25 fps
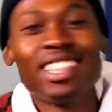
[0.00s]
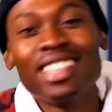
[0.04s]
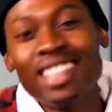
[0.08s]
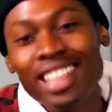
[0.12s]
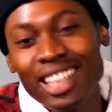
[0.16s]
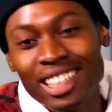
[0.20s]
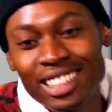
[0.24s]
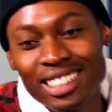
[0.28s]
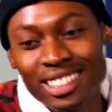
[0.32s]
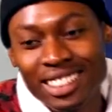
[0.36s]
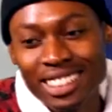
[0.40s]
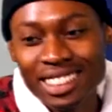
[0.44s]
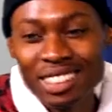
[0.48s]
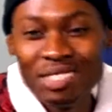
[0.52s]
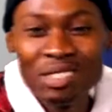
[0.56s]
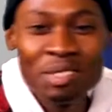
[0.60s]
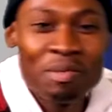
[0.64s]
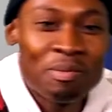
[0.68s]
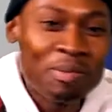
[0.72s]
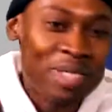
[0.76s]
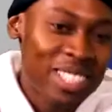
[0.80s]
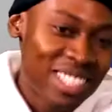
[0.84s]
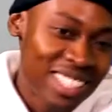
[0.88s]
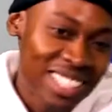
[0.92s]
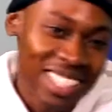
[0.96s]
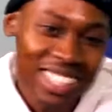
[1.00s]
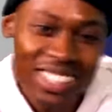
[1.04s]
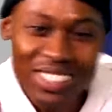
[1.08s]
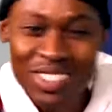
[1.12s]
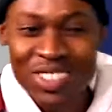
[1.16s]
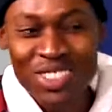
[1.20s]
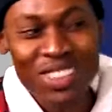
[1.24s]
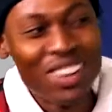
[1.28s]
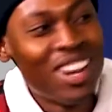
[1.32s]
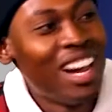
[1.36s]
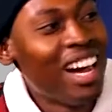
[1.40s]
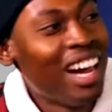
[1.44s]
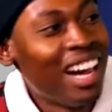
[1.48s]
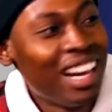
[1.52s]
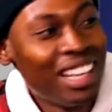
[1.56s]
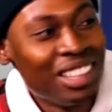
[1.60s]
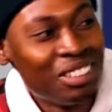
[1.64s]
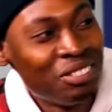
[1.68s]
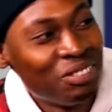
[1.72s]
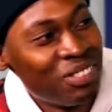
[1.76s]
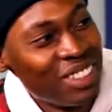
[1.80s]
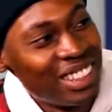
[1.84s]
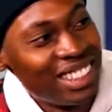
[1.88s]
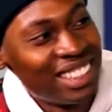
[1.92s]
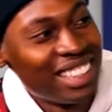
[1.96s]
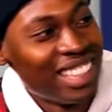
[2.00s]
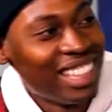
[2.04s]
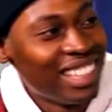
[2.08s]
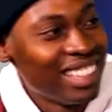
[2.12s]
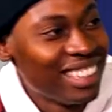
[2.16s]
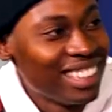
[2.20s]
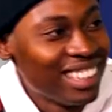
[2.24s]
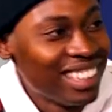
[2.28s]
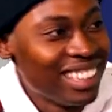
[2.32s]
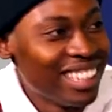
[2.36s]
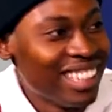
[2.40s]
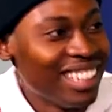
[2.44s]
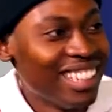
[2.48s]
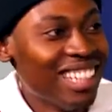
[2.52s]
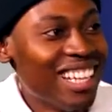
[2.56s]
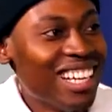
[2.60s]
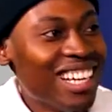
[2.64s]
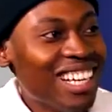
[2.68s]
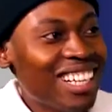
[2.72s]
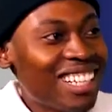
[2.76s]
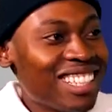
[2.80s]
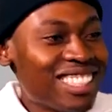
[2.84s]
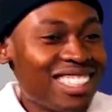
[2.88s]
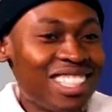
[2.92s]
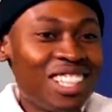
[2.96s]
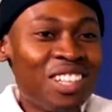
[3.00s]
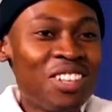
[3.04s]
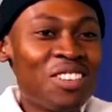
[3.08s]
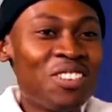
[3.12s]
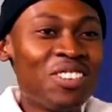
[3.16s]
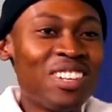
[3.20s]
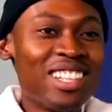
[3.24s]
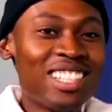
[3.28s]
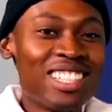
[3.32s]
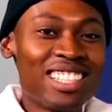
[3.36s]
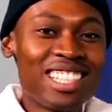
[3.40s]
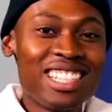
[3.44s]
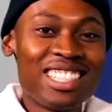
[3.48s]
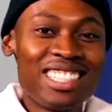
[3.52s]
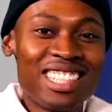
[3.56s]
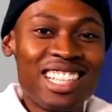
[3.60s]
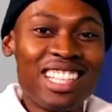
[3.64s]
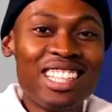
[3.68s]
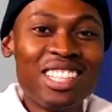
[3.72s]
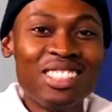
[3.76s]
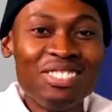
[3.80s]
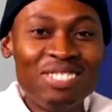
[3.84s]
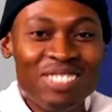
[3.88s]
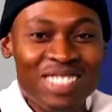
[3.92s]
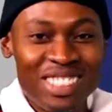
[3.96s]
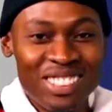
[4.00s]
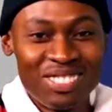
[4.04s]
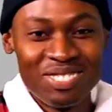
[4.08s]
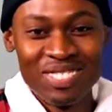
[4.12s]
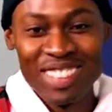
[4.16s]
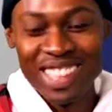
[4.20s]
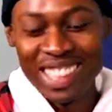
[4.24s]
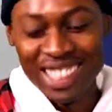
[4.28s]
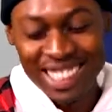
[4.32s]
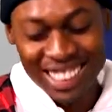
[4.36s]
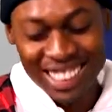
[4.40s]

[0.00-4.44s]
like 70% or 100%. And then, because I don't want such enemies, man.